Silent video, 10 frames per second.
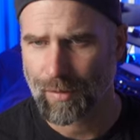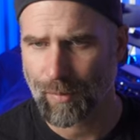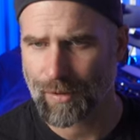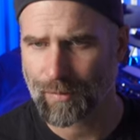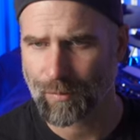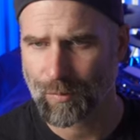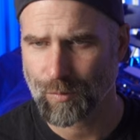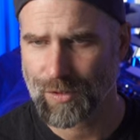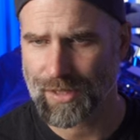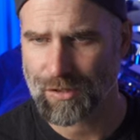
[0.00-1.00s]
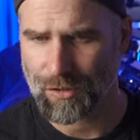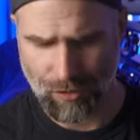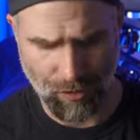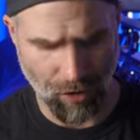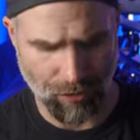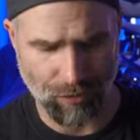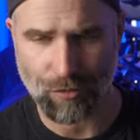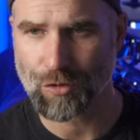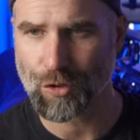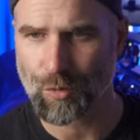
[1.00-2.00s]
But yes,
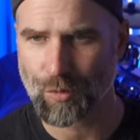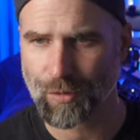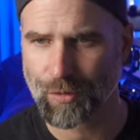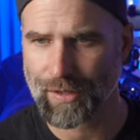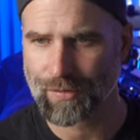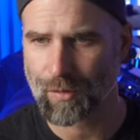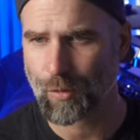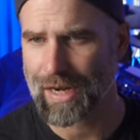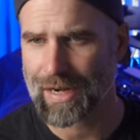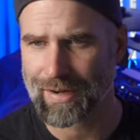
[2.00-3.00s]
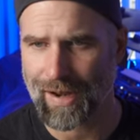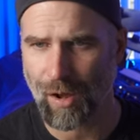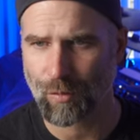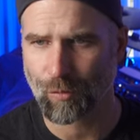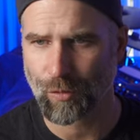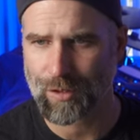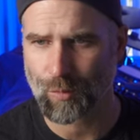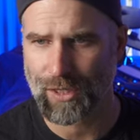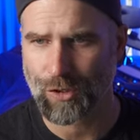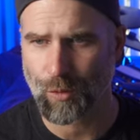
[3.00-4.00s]
gonna do this quickly now for this
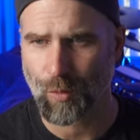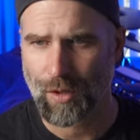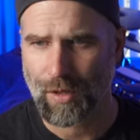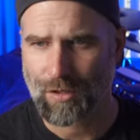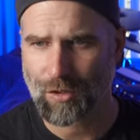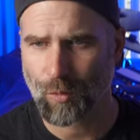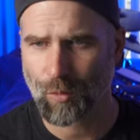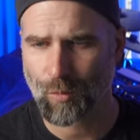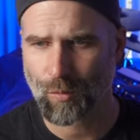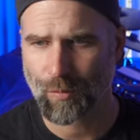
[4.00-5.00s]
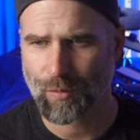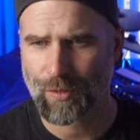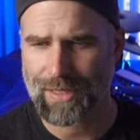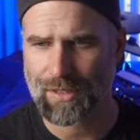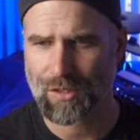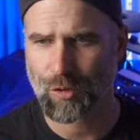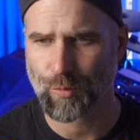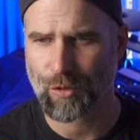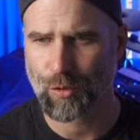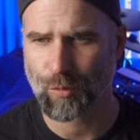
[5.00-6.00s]
video. So this is
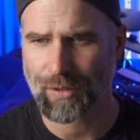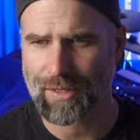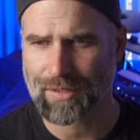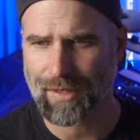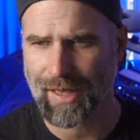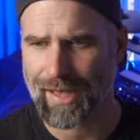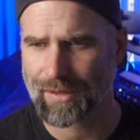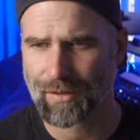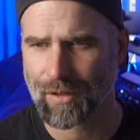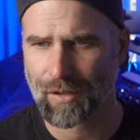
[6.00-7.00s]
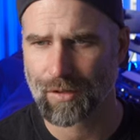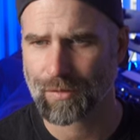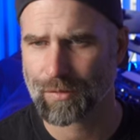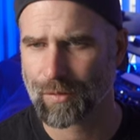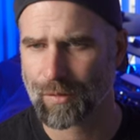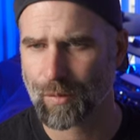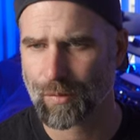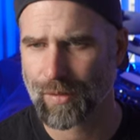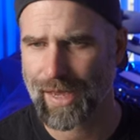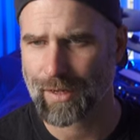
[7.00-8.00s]
super cool. Just add uh,
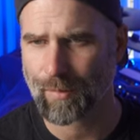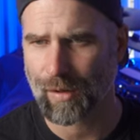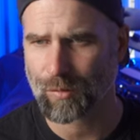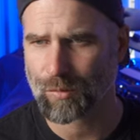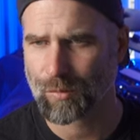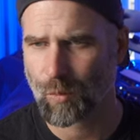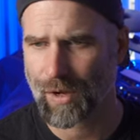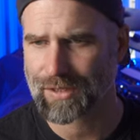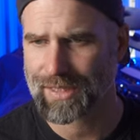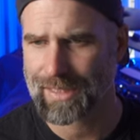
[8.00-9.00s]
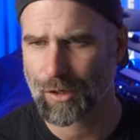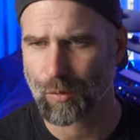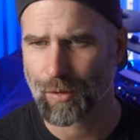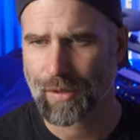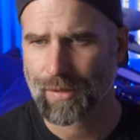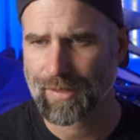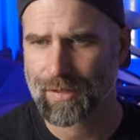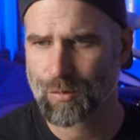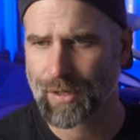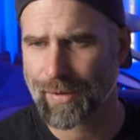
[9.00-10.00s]
any amount, one kilo,
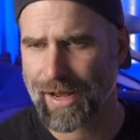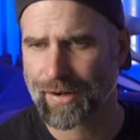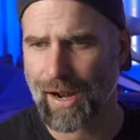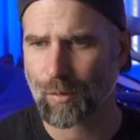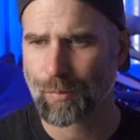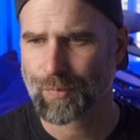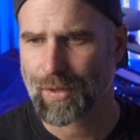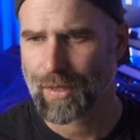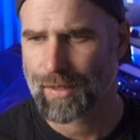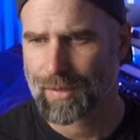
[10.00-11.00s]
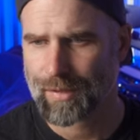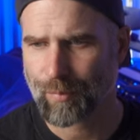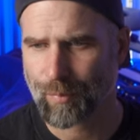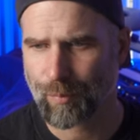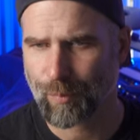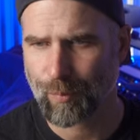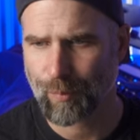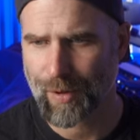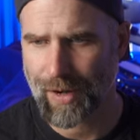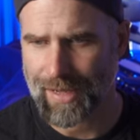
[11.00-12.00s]
doesn't really matter now.
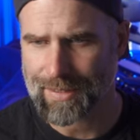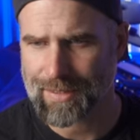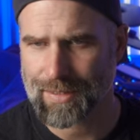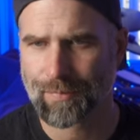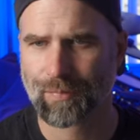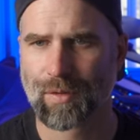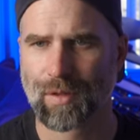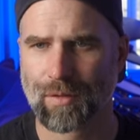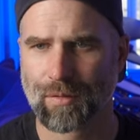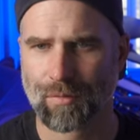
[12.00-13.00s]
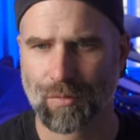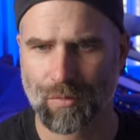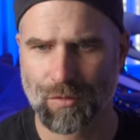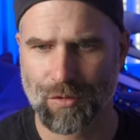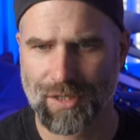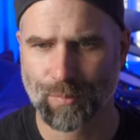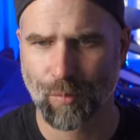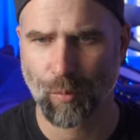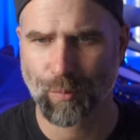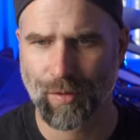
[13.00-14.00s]
Plus, you see it
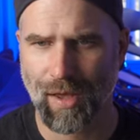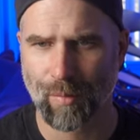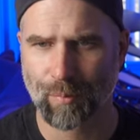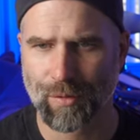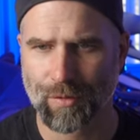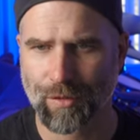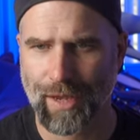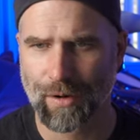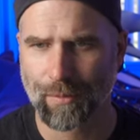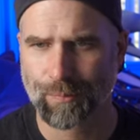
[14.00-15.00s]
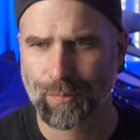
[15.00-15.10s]
popped up there.